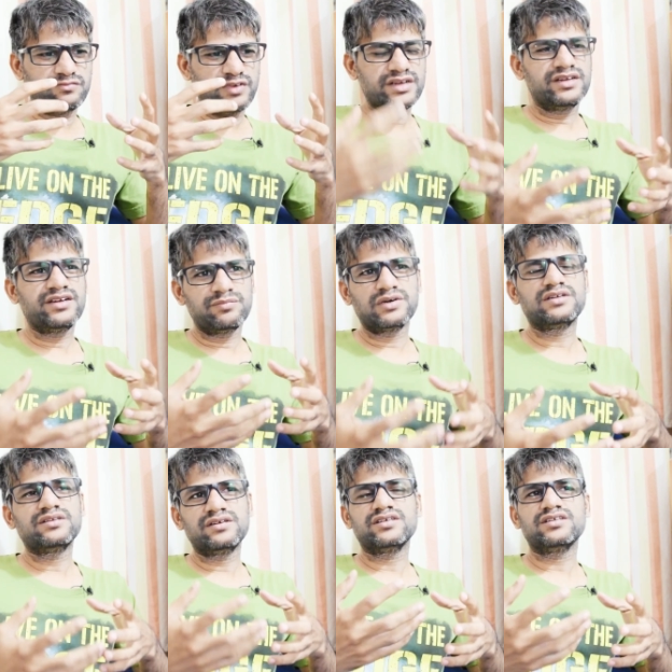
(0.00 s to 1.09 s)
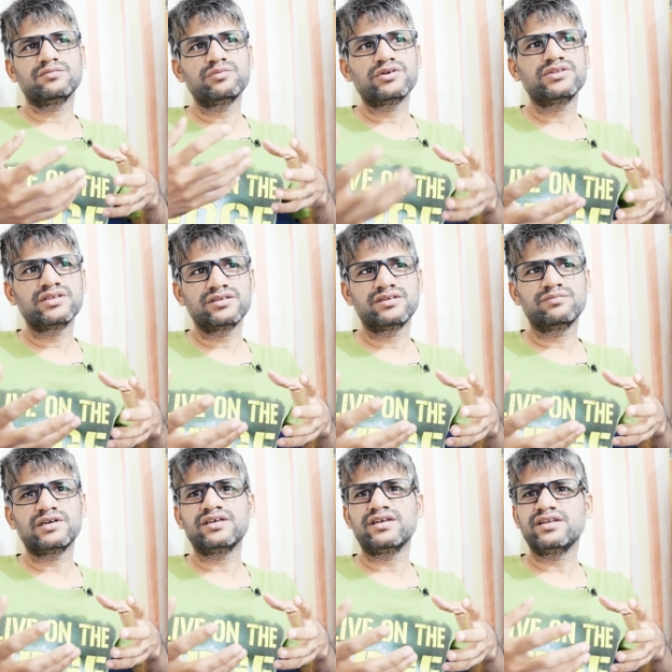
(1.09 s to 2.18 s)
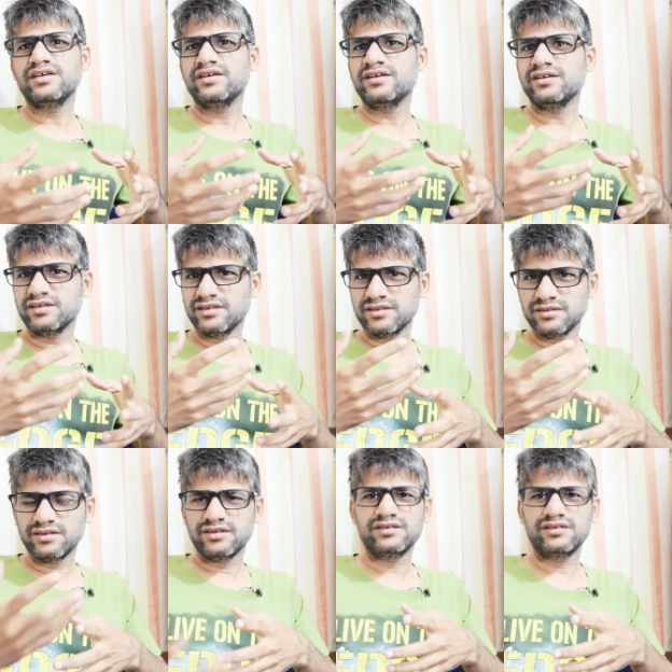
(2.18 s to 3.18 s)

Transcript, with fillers: when a person is possessed by any uh,